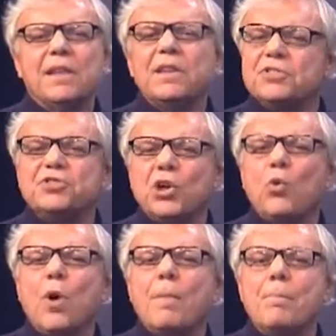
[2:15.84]
This
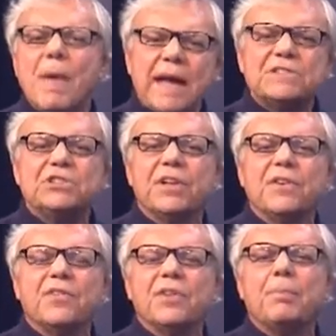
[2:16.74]
show
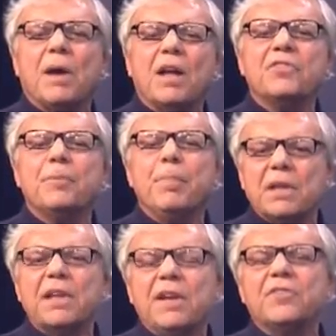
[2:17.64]
imagines the
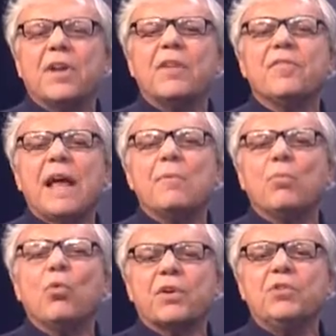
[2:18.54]
possibilities of that
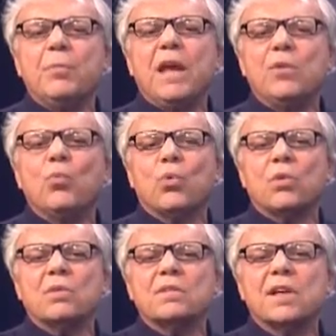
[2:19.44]
more humane
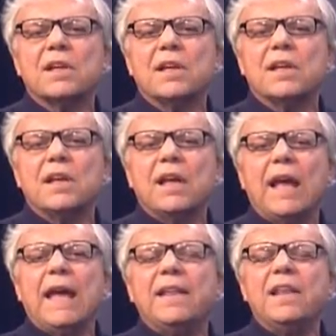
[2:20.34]
world
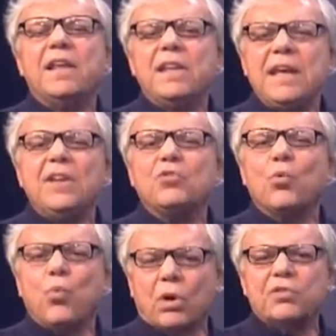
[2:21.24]
and the need to
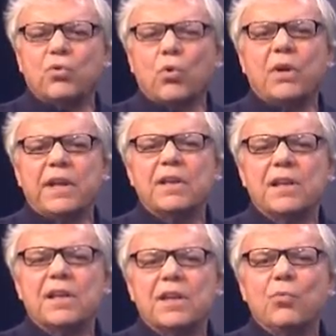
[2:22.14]
work toward it
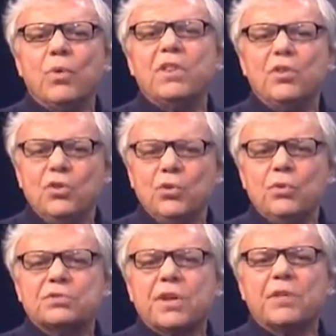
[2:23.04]
with
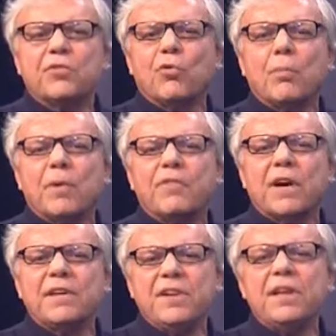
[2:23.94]
new transformative
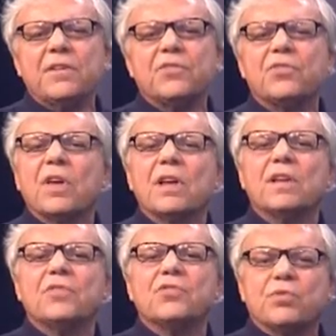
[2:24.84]
ideas,
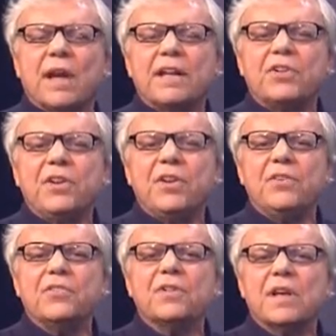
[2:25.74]

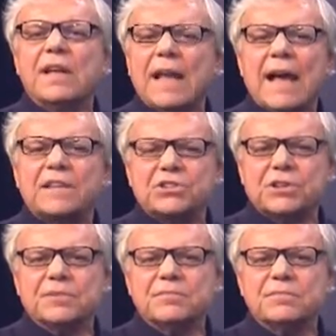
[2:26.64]
strategies, and action.